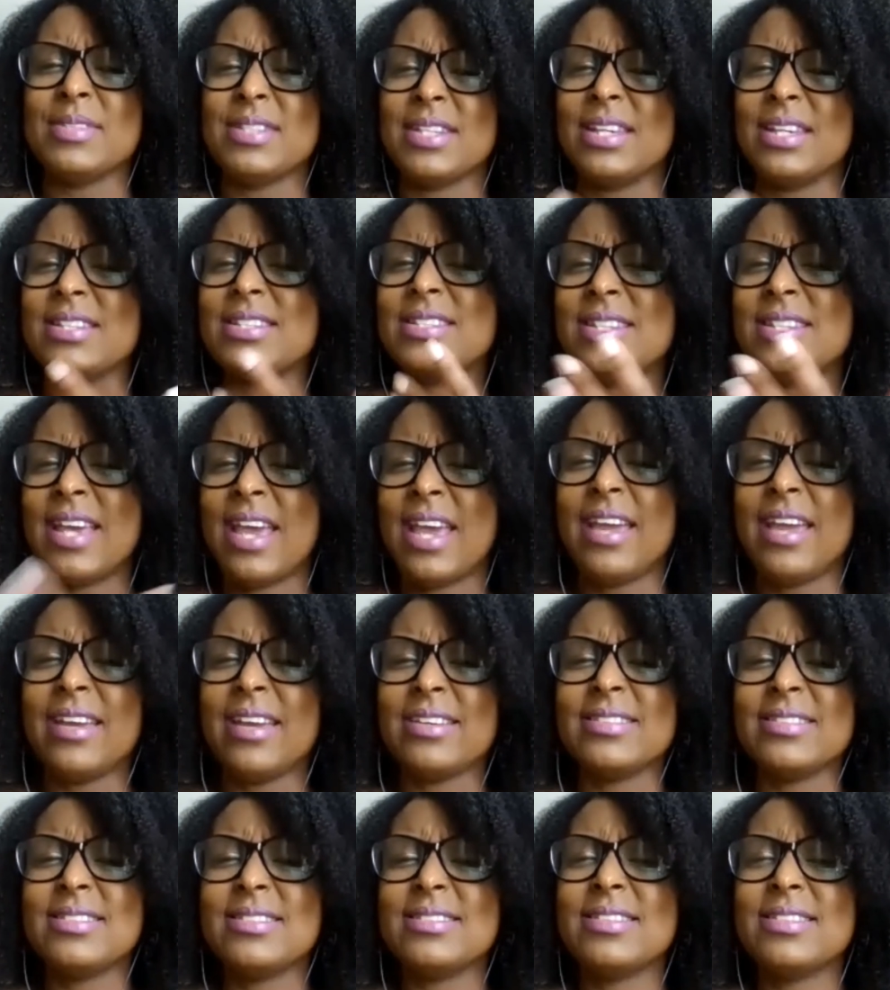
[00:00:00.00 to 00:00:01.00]
it
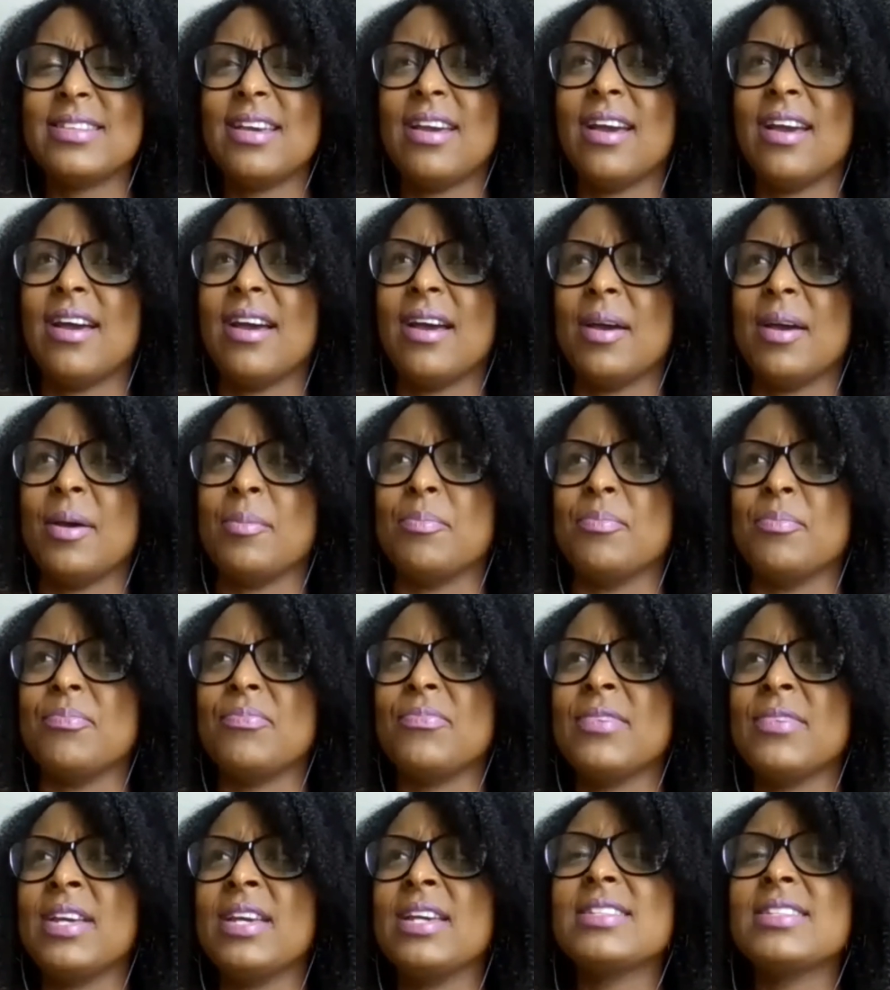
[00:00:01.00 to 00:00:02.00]
takes
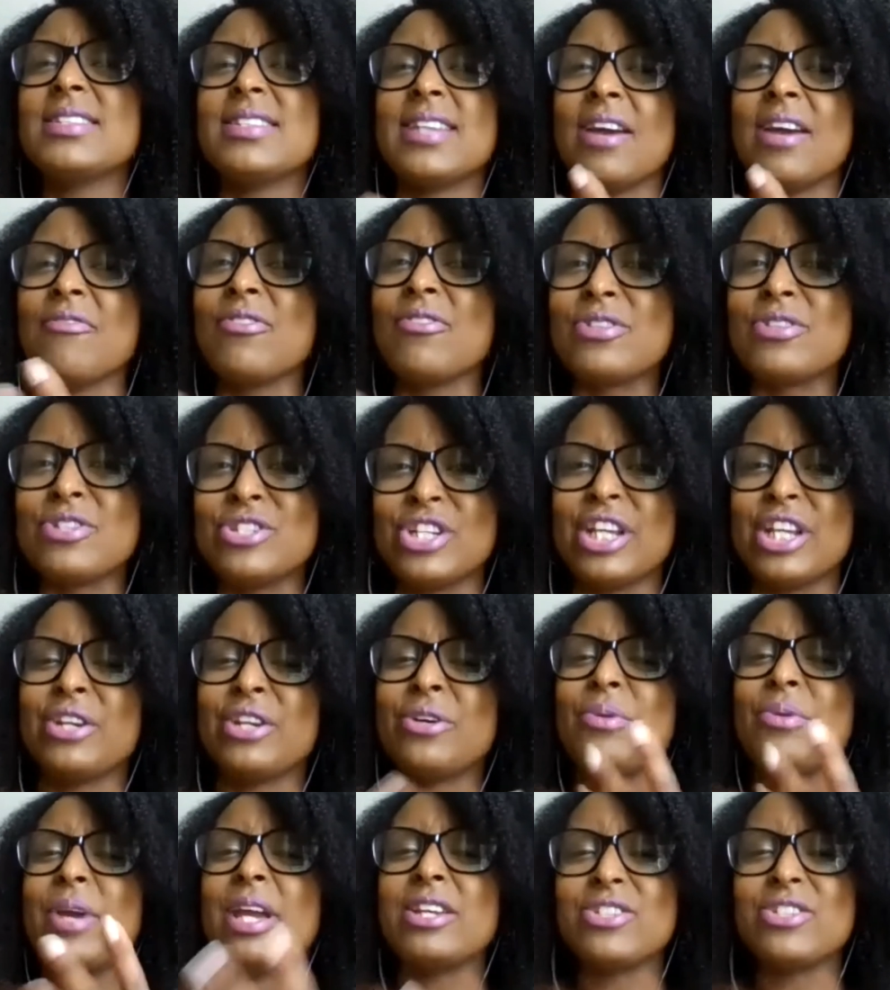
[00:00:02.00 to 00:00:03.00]
several
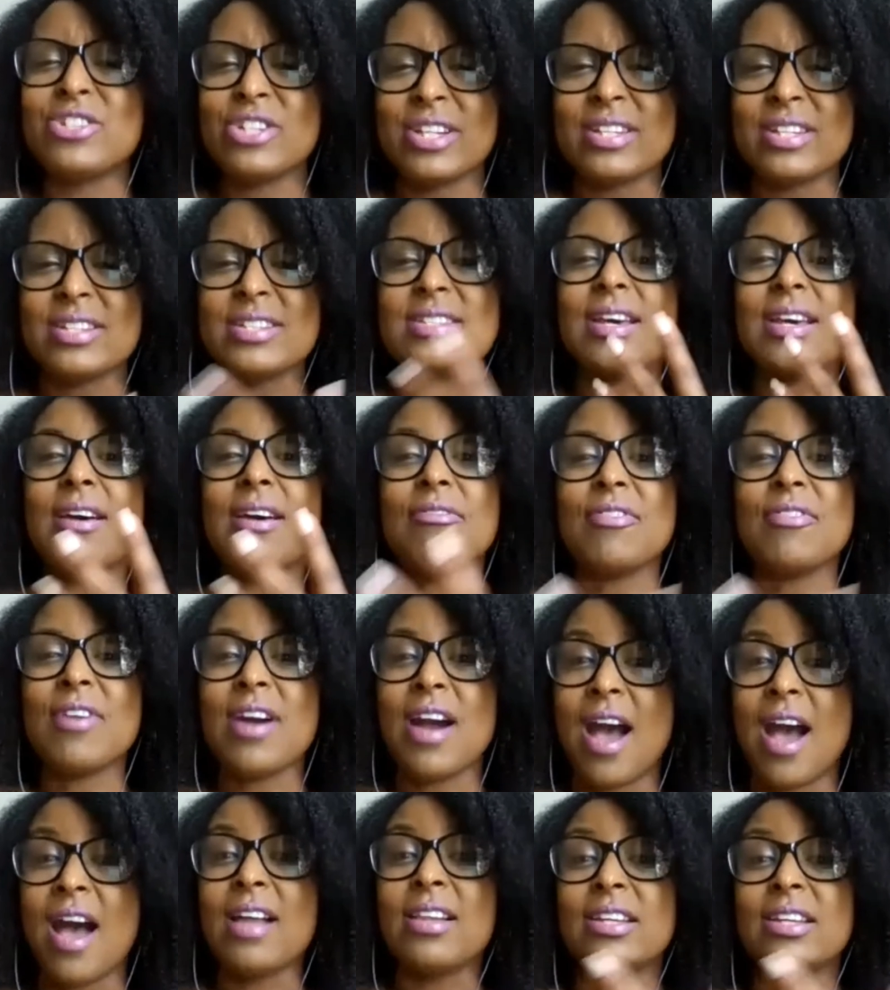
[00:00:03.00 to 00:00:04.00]
generations of
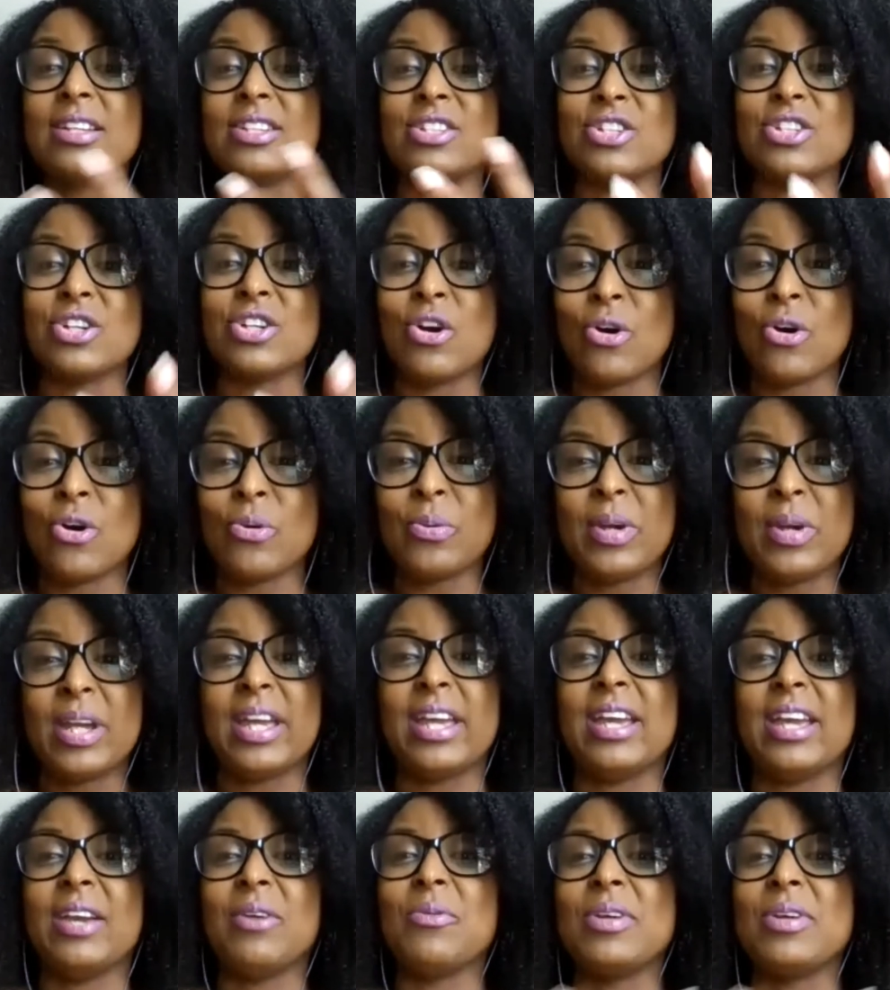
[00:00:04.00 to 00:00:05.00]
college
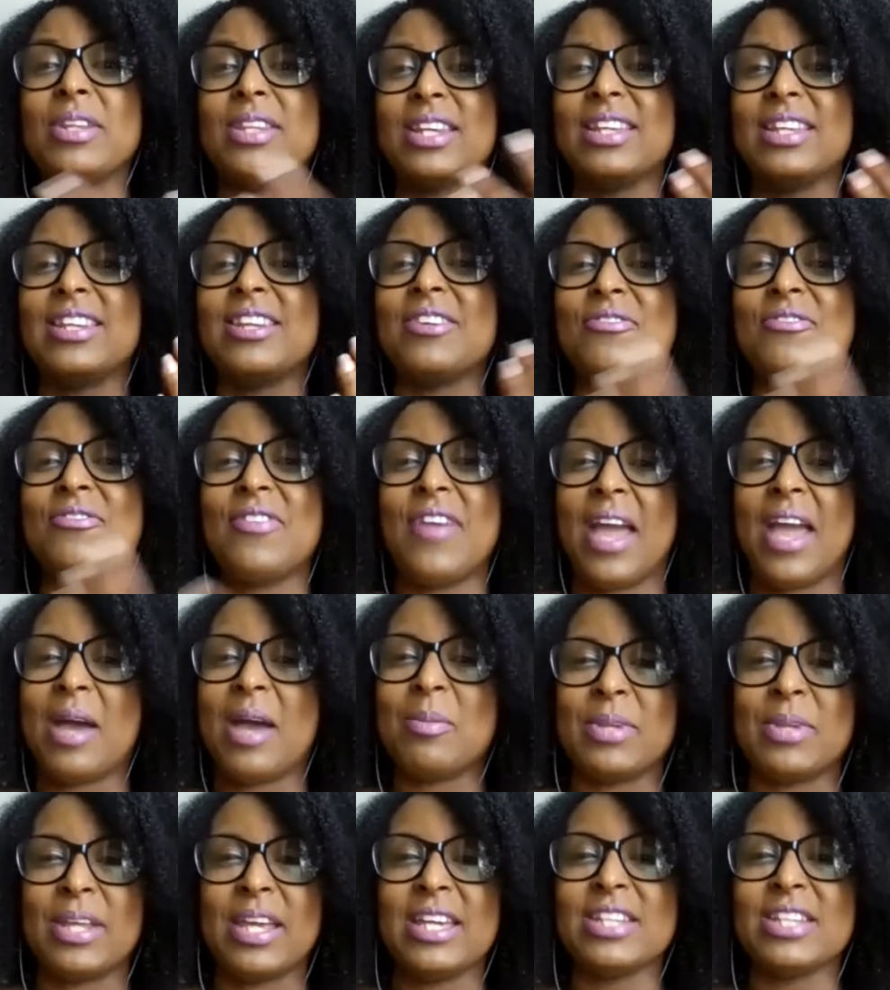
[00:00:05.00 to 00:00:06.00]
going within the
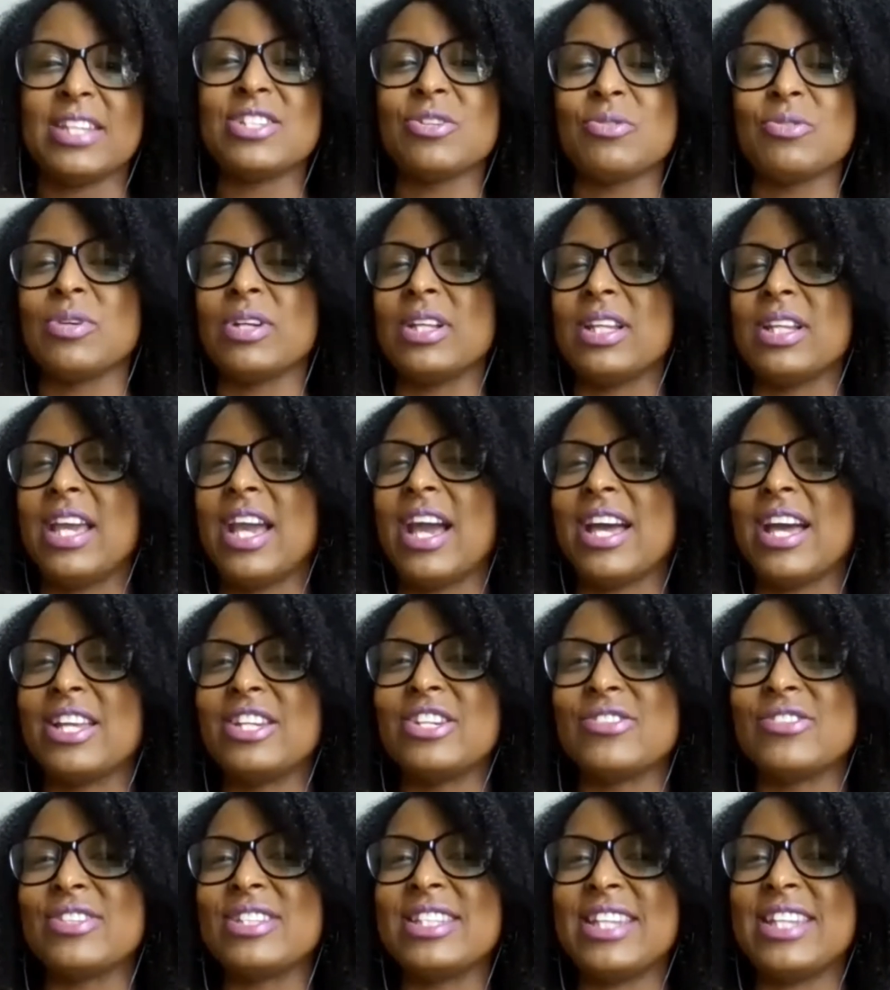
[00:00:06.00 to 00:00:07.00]
family to really
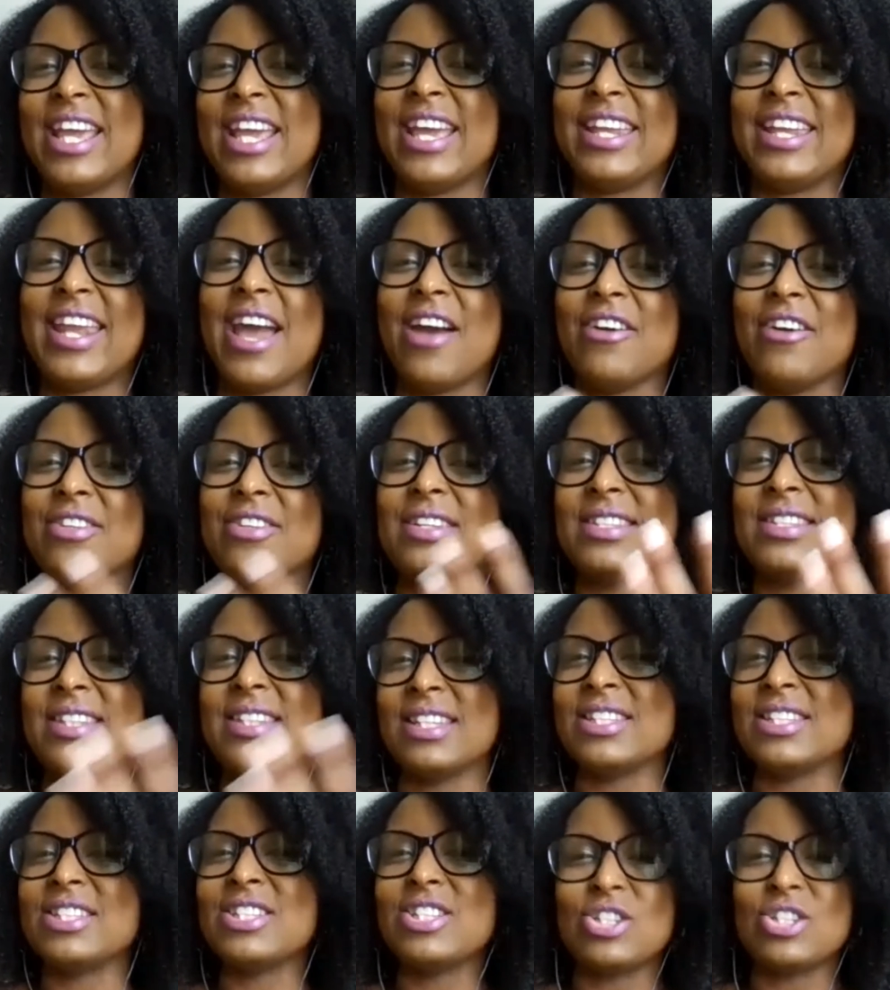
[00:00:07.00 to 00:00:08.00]
understand how this
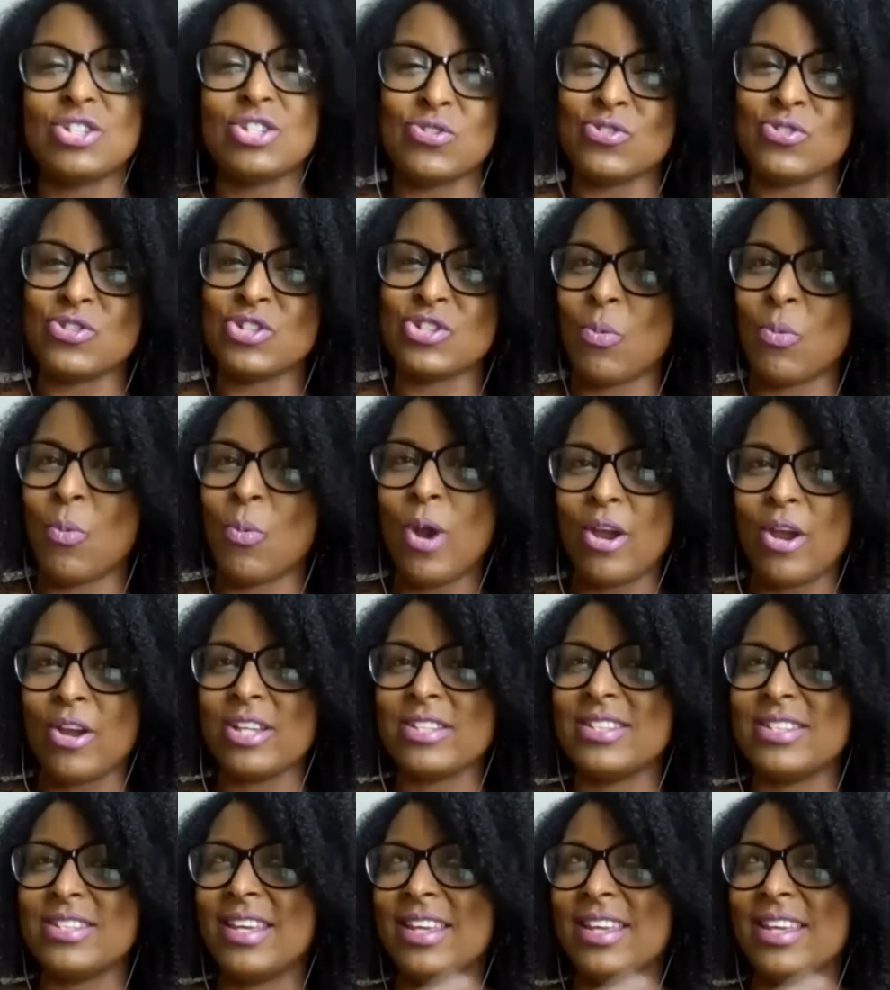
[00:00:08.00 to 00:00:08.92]
institution works.